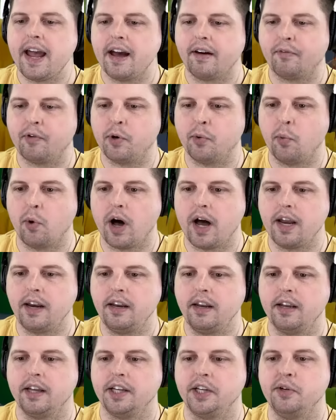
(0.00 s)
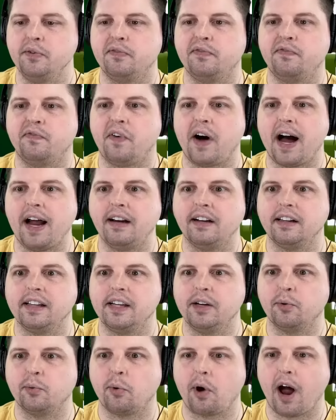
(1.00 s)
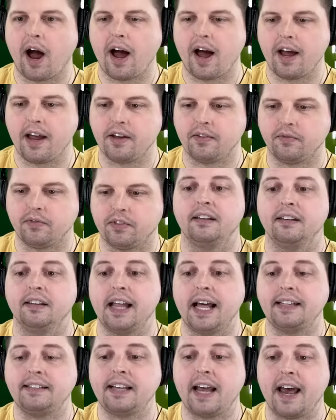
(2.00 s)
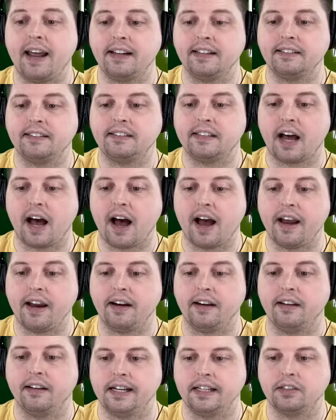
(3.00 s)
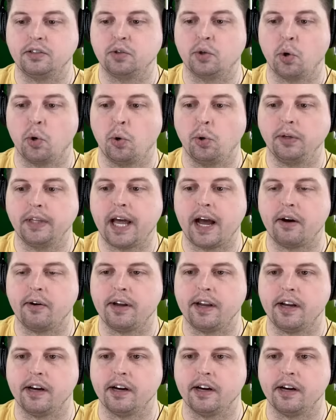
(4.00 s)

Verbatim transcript: everyone. You finally arrived. Let's head inside. It is cold out